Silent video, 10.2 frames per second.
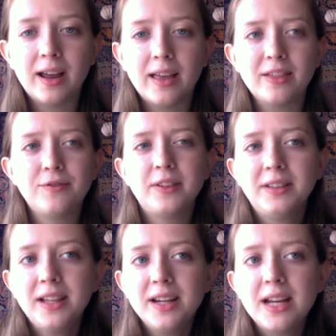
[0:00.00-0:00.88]
and the
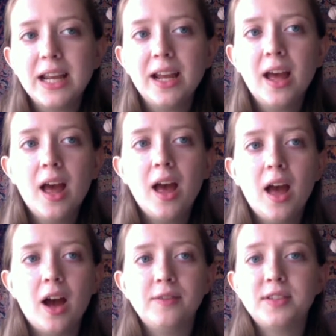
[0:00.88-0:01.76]
validity
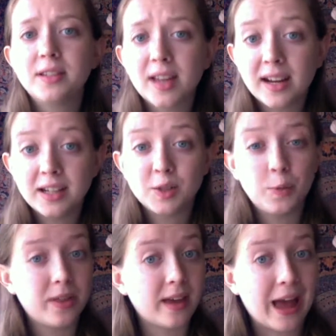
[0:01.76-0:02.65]
of societies
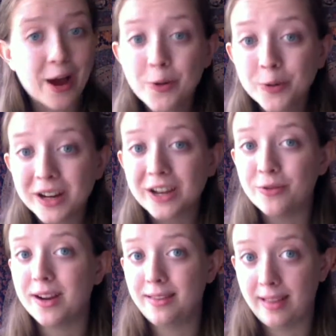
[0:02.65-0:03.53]
without a
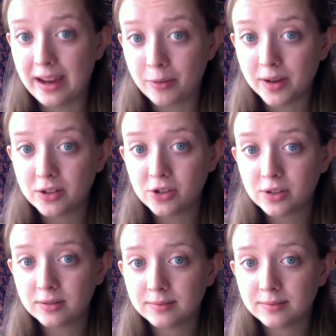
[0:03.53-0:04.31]
written language.